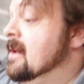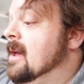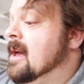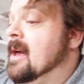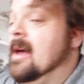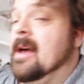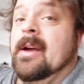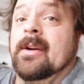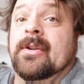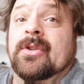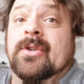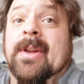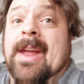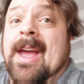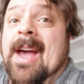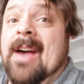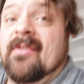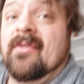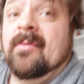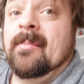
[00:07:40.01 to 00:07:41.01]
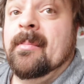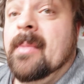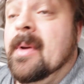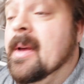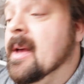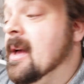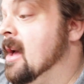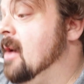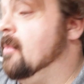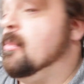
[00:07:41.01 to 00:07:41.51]
Uh, should have them.
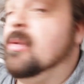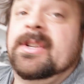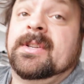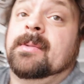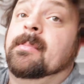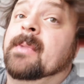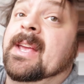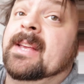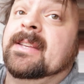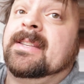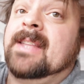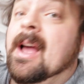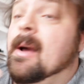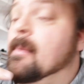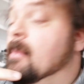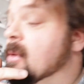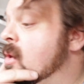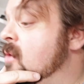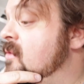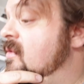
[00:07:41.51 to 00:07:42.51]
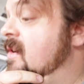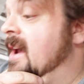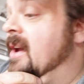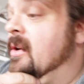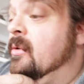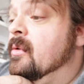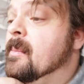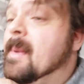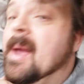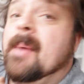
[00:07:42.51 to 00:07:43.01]
I'll put some links down below if I
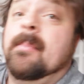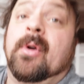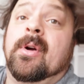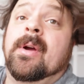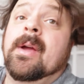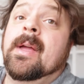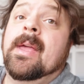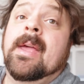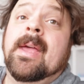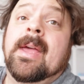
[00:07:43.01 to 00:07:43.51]
can remember,